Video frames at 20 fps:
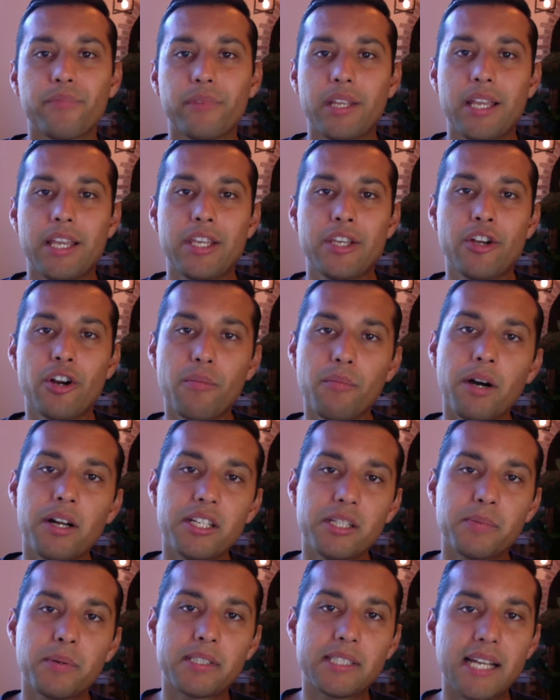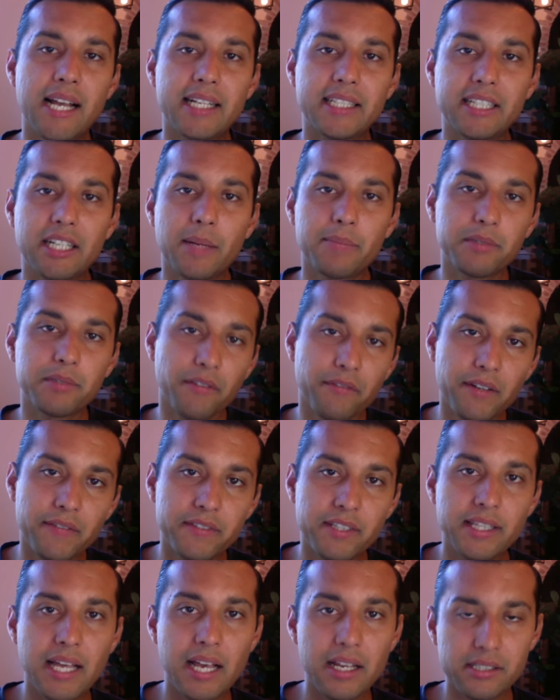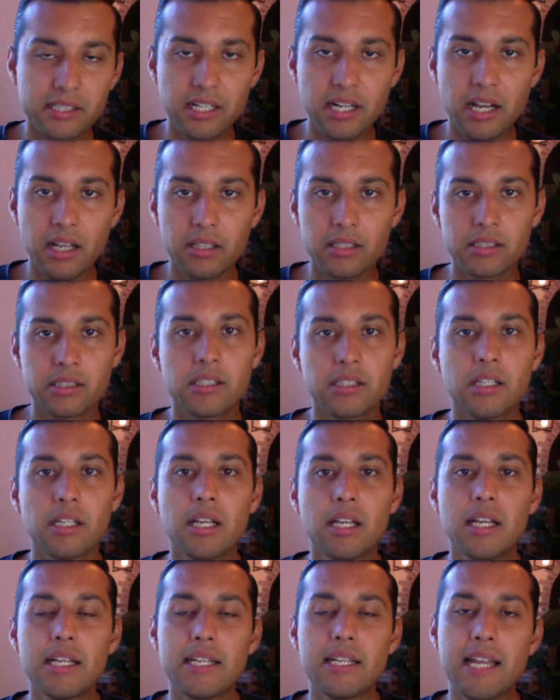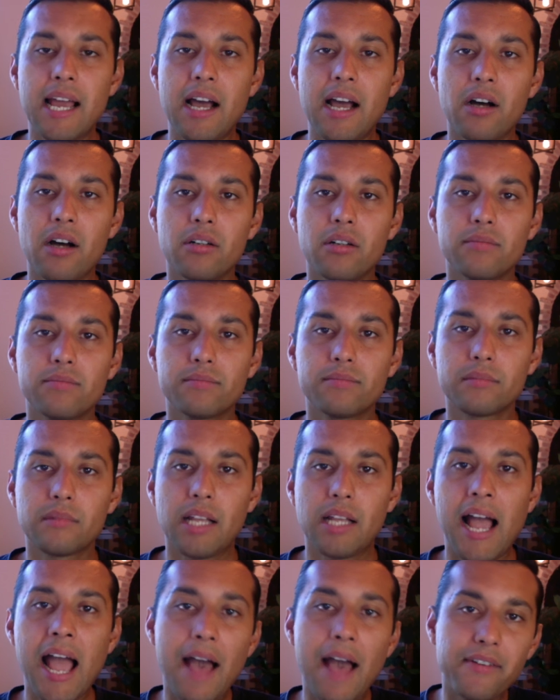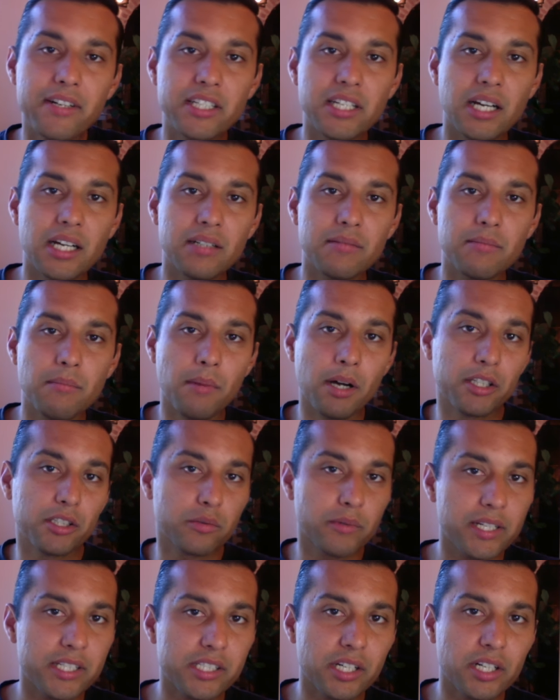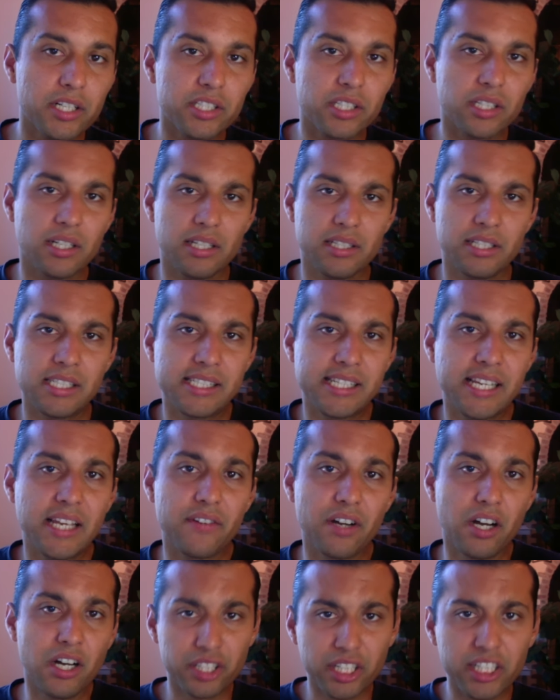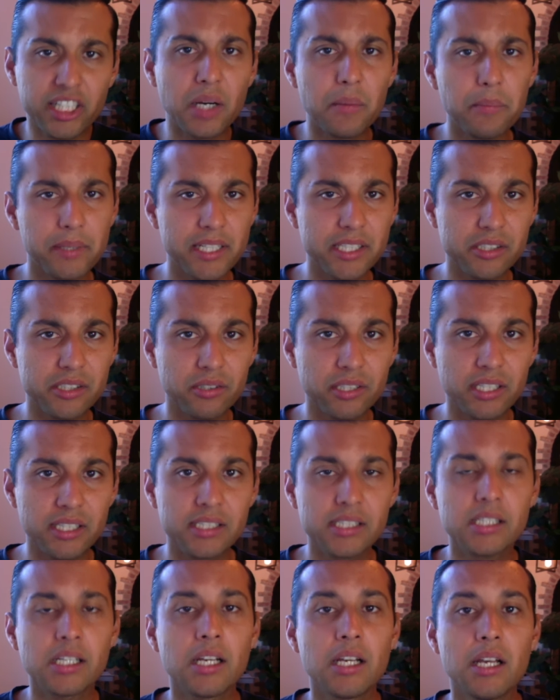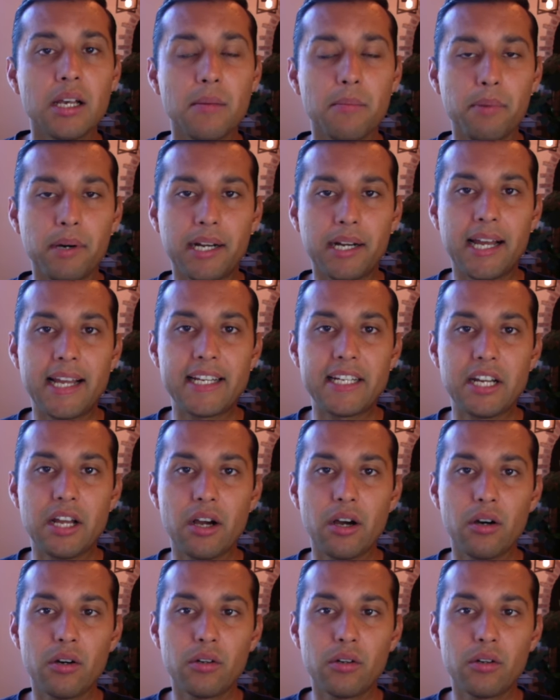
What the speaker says: your money's protected up to $50,000. Now, I haven't done much research to see if other companies do this, but I know